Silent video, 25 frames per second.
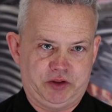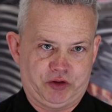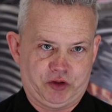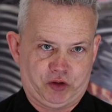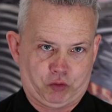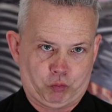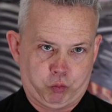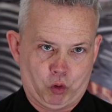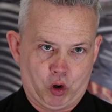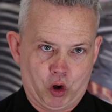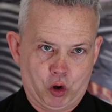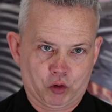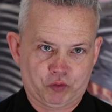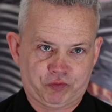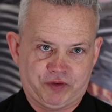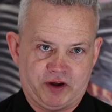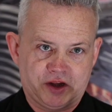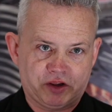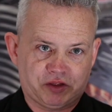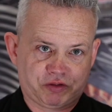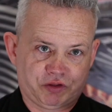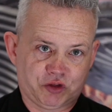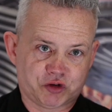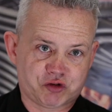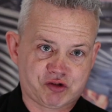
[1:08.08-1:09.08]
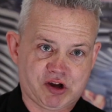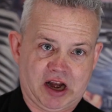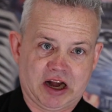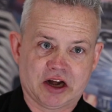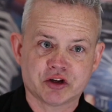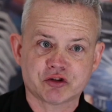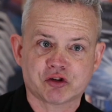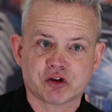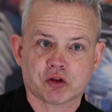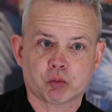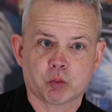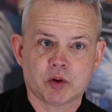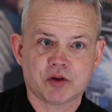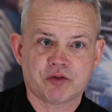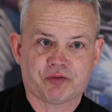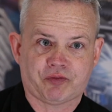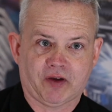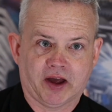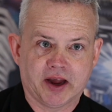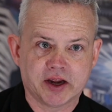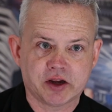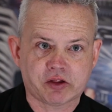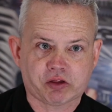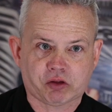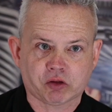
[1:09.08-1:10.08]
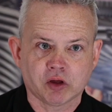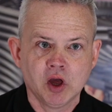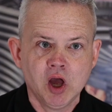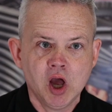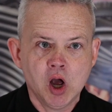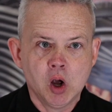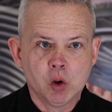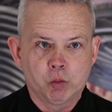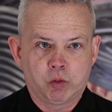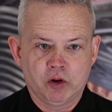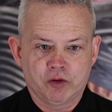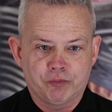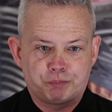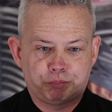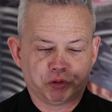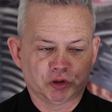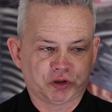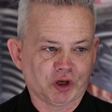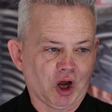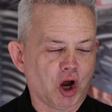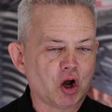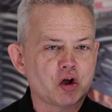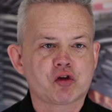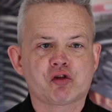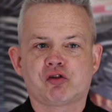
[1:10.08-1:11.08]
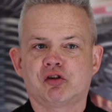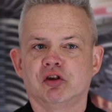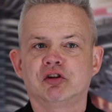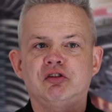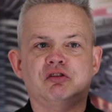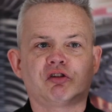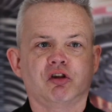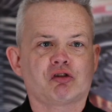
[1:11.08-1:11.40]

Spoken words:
in this world, facing the challenges we face with production,